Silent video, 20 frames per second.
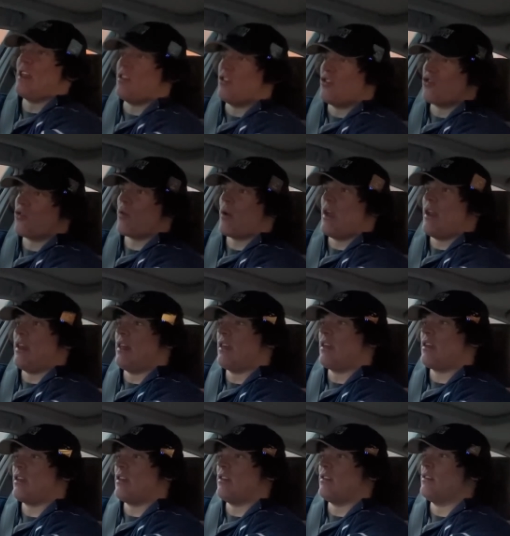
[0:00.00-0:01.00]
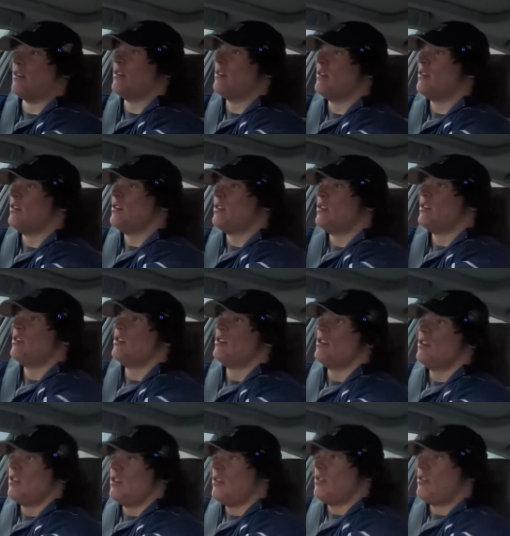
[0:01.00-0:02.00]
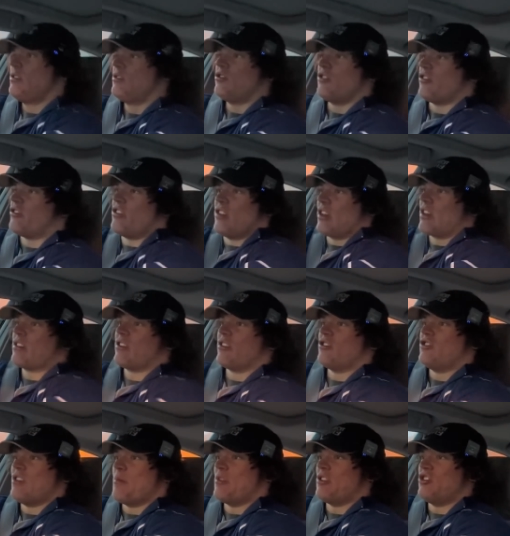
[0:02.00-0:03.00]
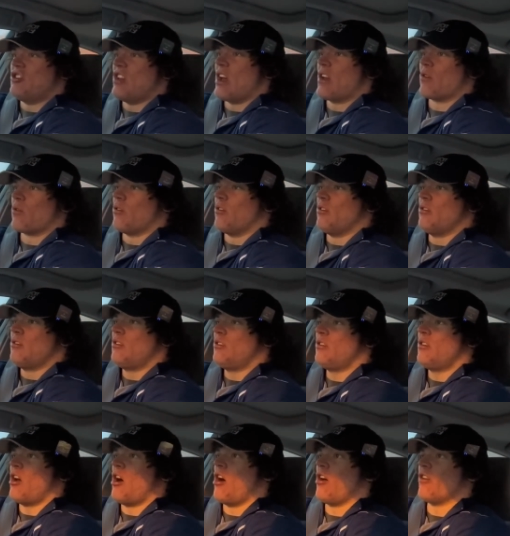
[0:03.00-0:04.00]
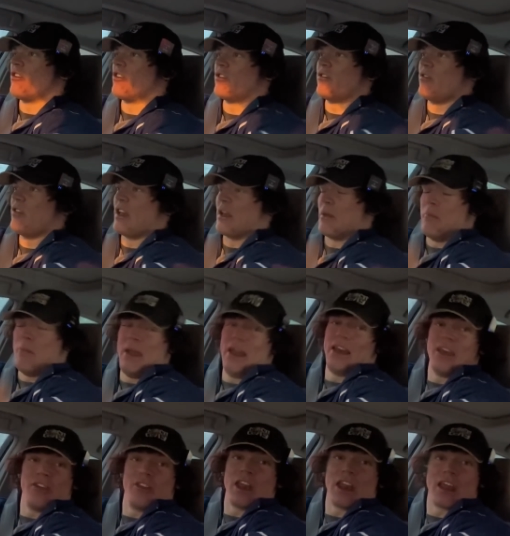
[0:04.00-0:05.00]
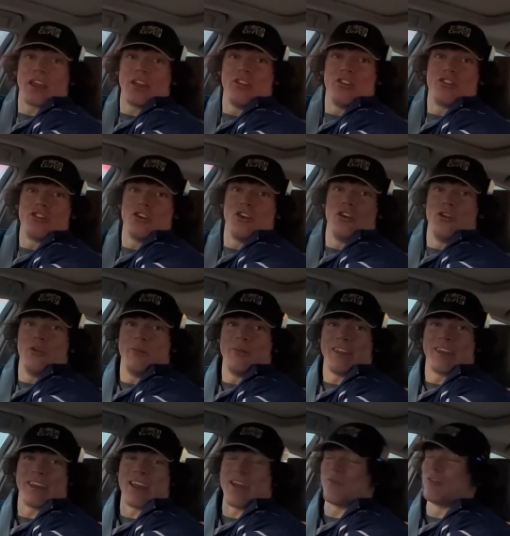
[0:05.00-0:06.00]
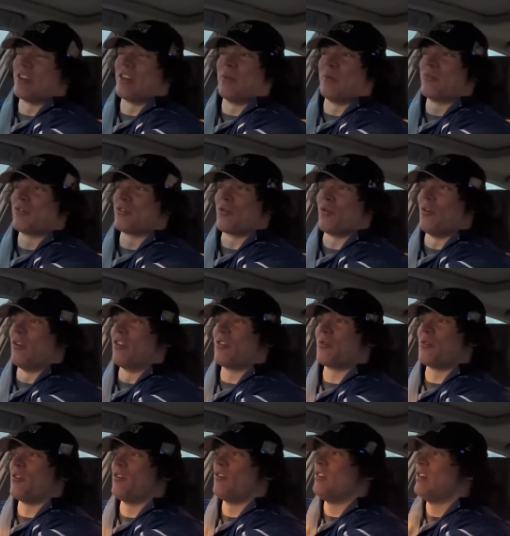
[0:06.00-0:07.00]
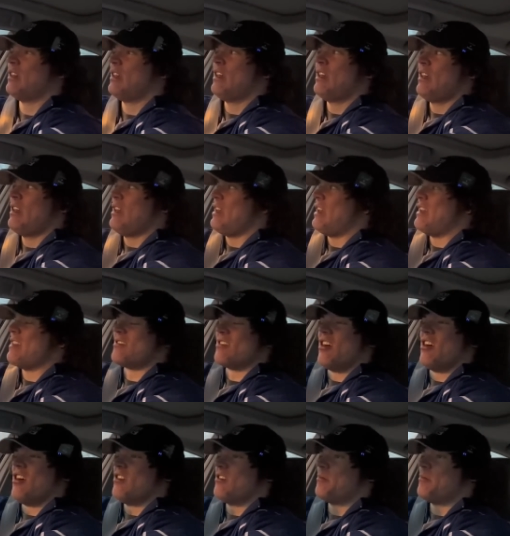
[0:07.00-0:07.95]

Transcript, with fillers: and training and just like the gym in general, all the like media that I consume, like everything I'm scrolling through, it's all